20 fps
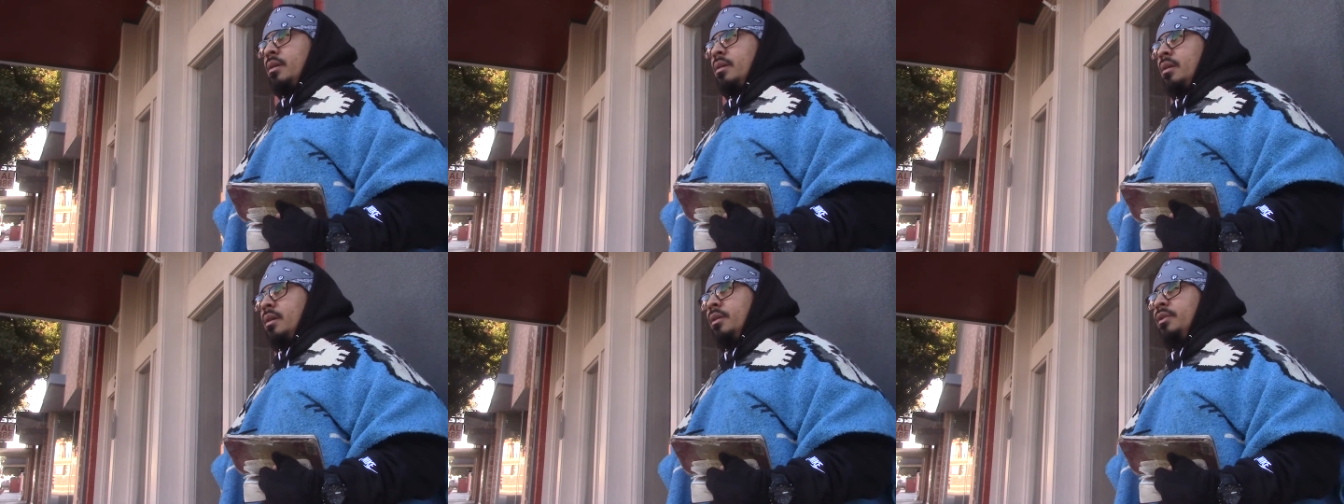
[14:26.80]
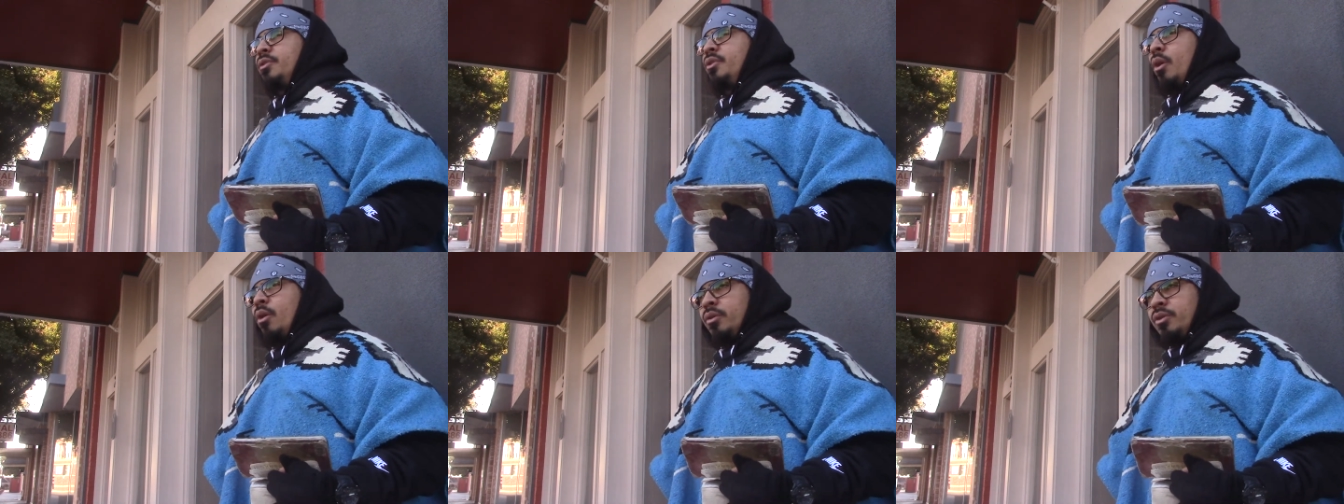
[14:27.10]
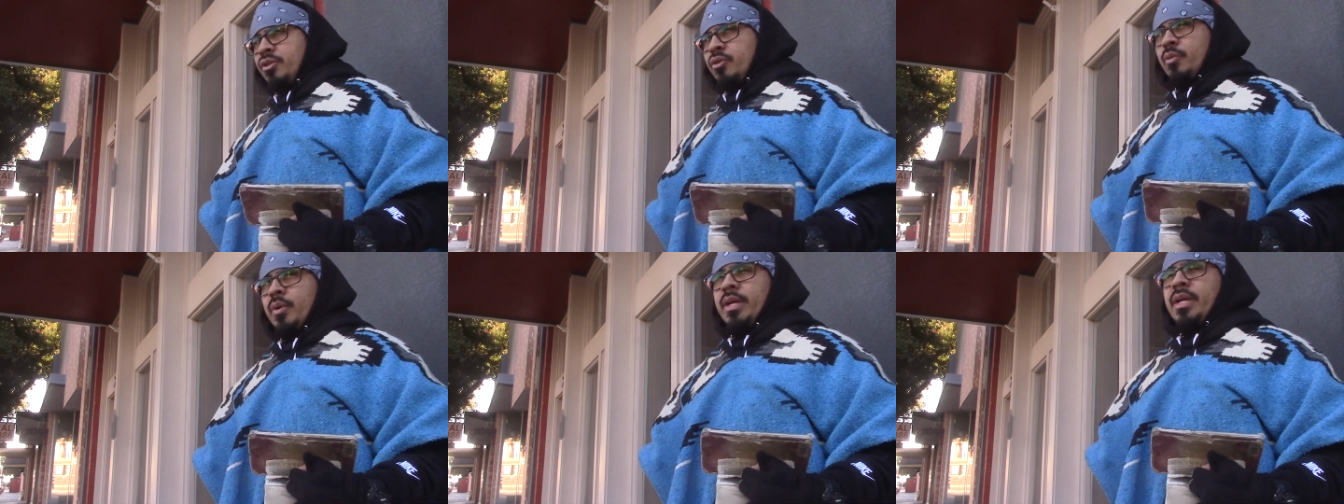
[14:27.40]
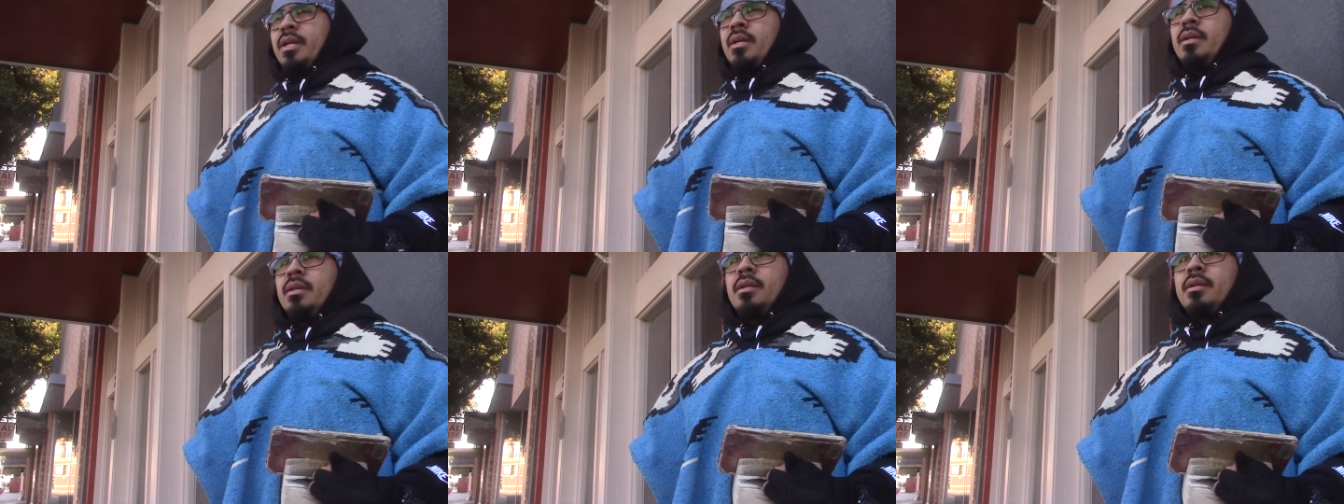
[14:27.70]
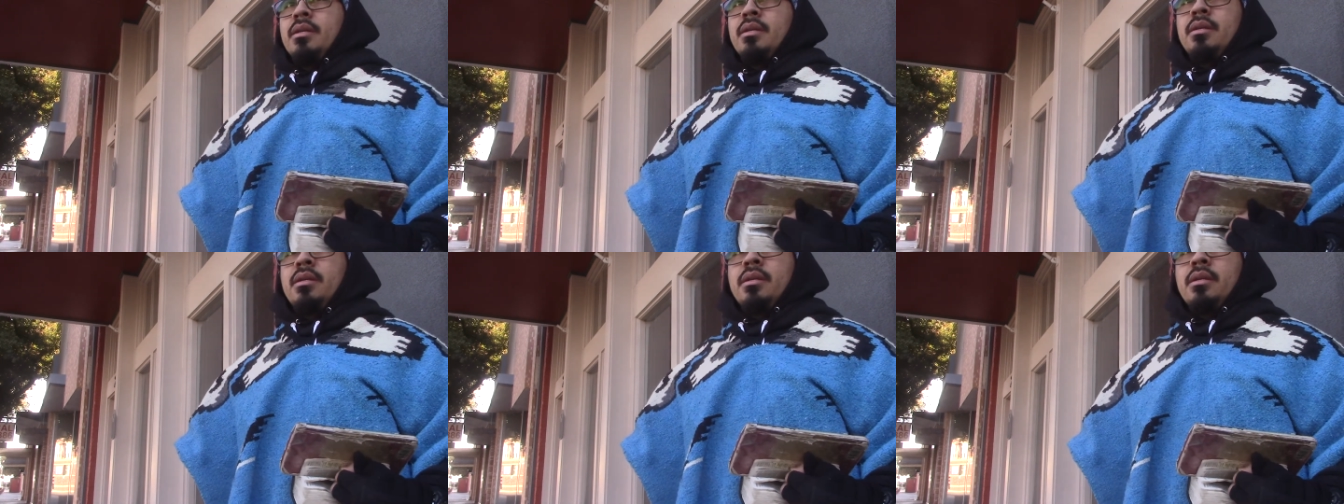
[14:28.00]
adultery,
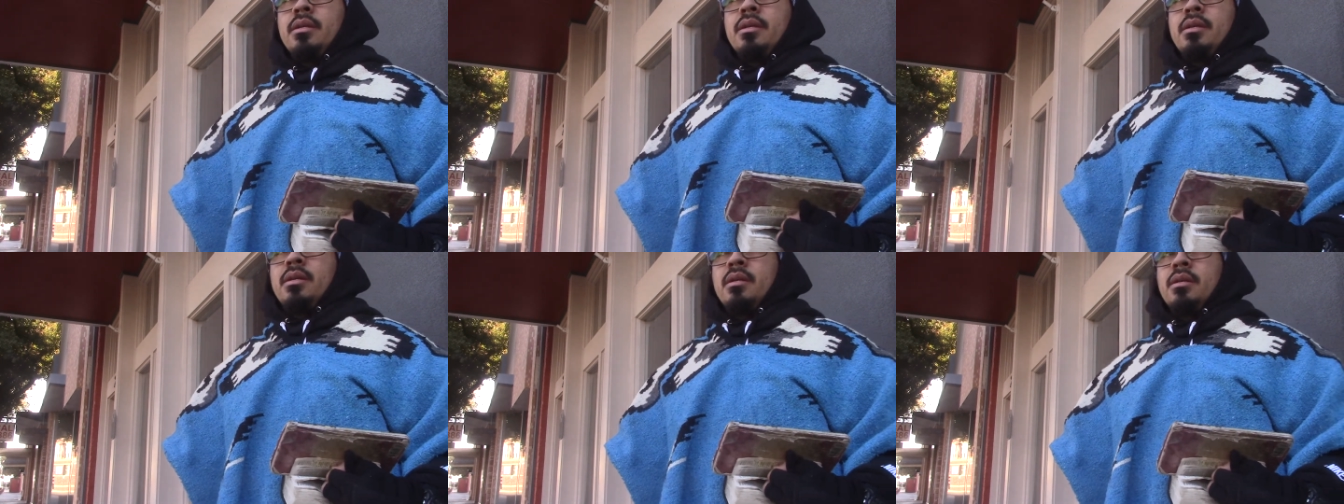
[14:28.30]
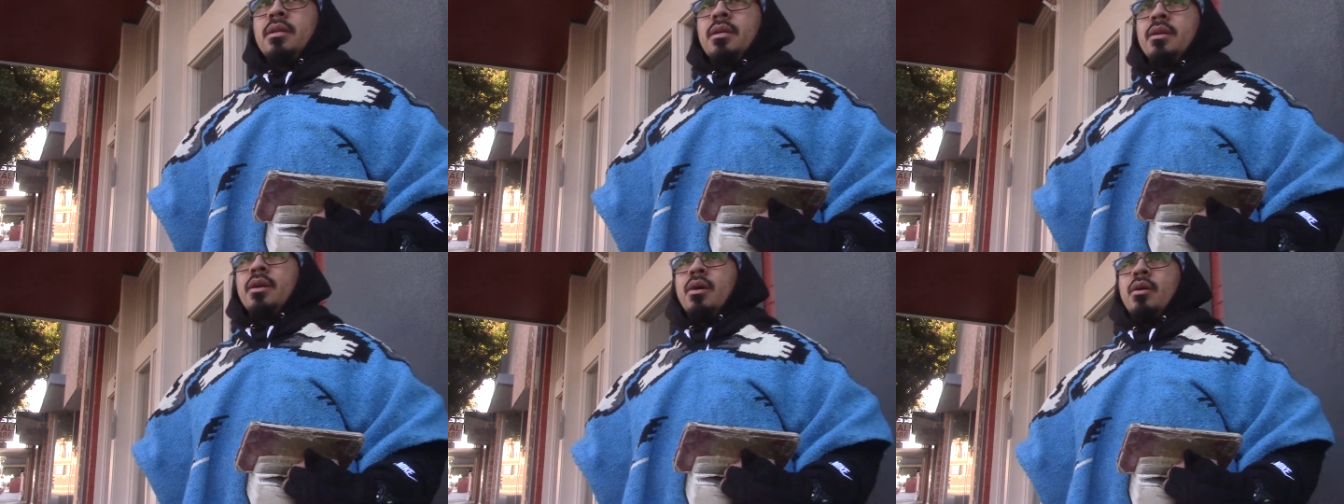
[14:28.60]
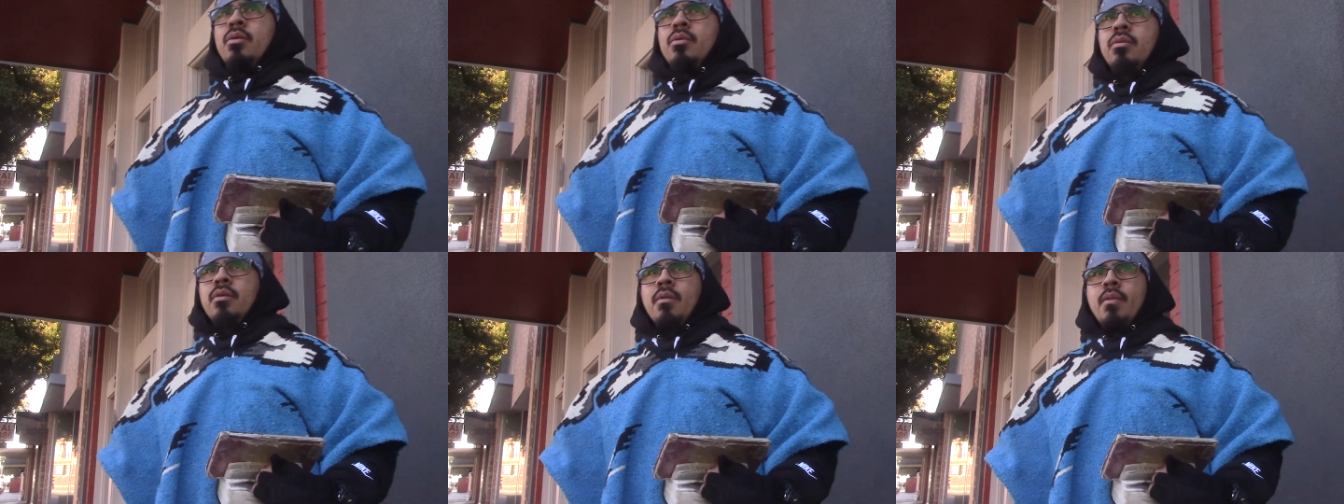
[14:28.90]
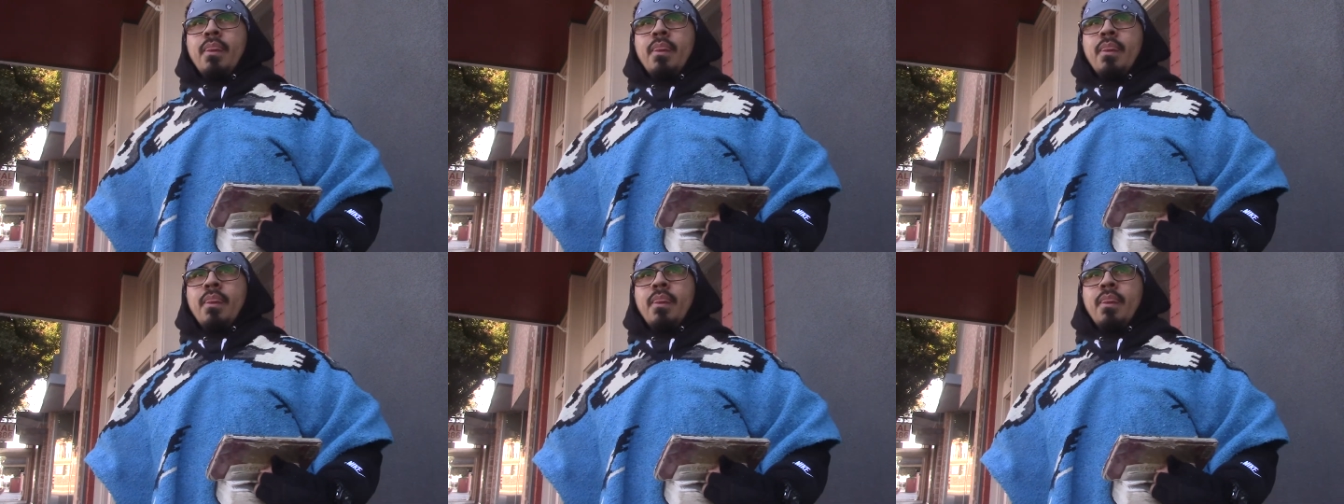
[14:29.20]
you know,